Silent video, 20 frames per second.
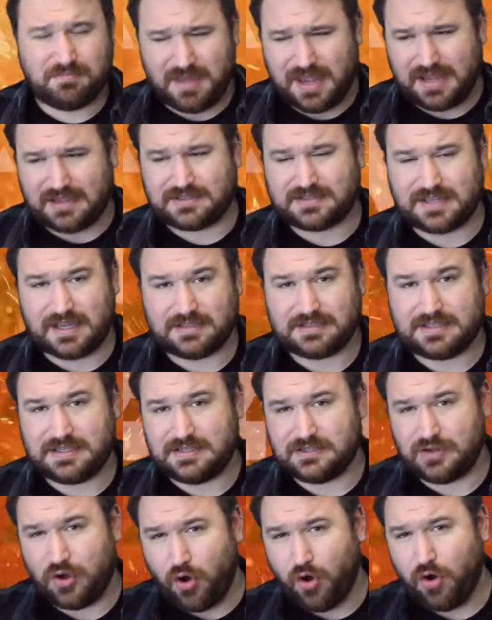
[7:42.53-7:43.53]
Makes sense,
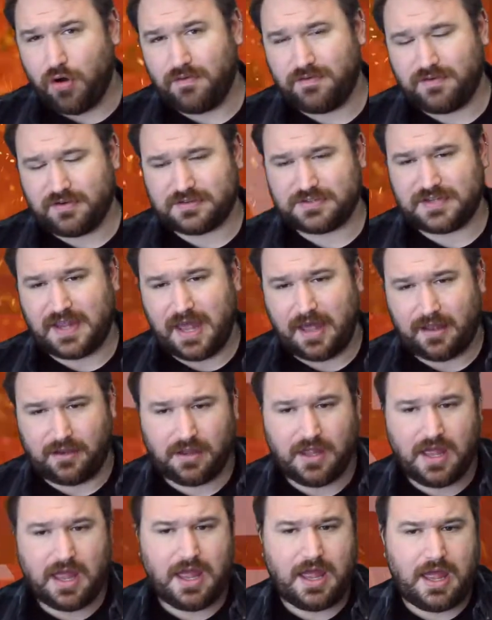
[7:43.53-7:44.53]
he's over as hell.